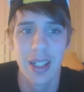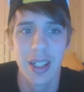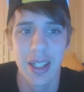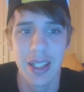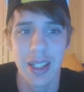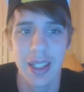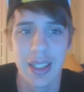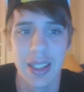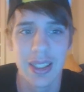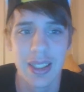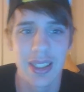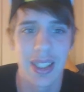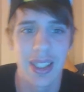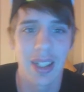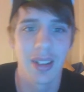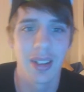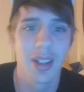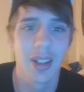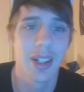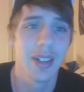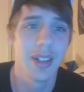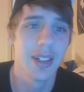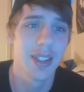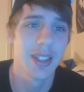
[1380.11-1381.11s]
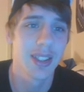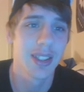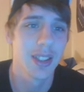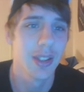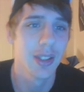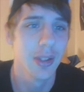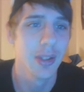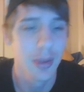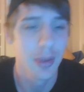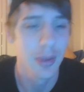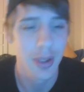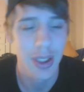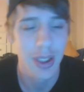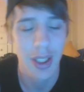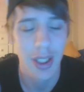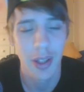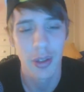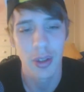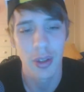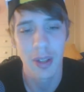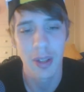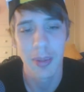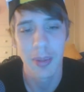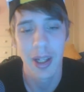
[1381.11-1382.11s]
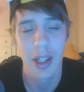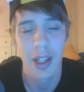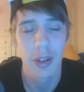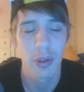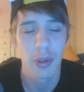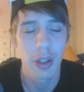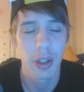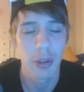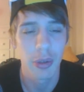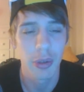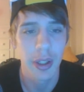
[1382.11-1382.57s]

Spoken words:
is Gluttonous Ooze. 3 mana, 3/3